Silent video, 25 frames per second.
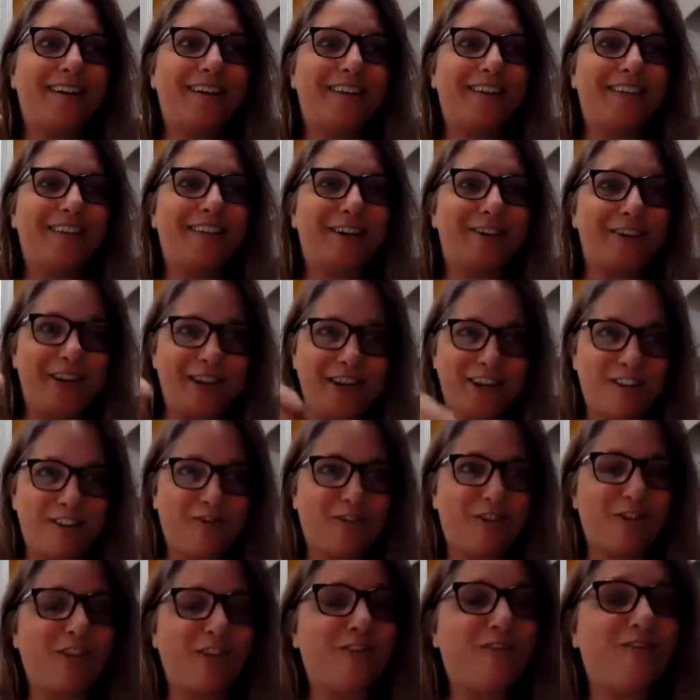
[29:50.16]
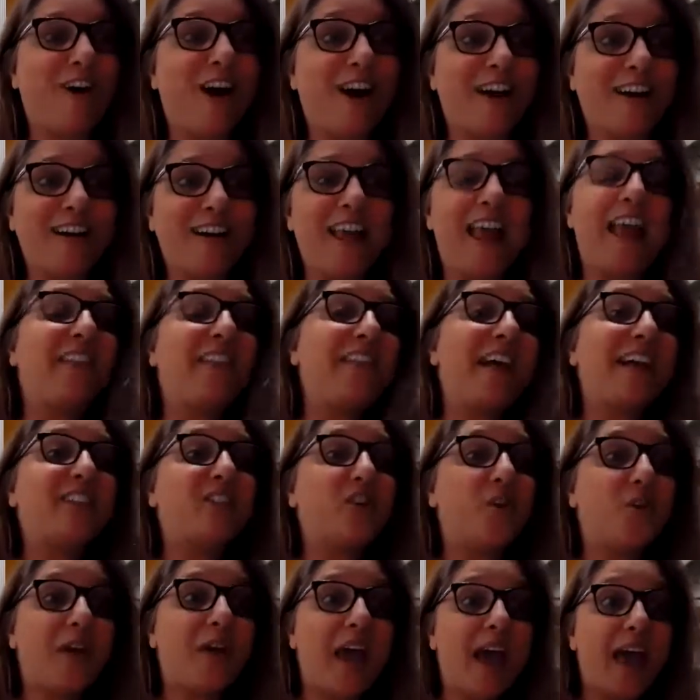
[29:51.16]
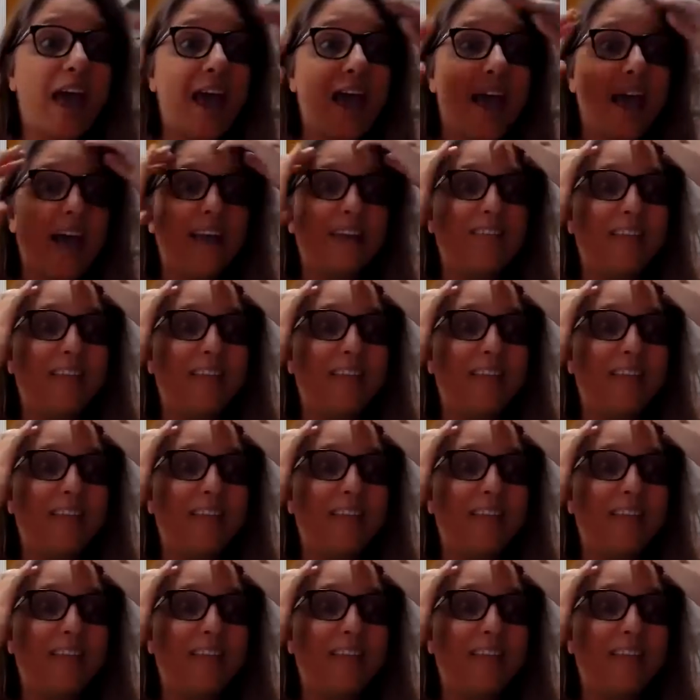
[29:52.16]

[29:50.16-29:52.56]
they're in it for the fun, and that's okay.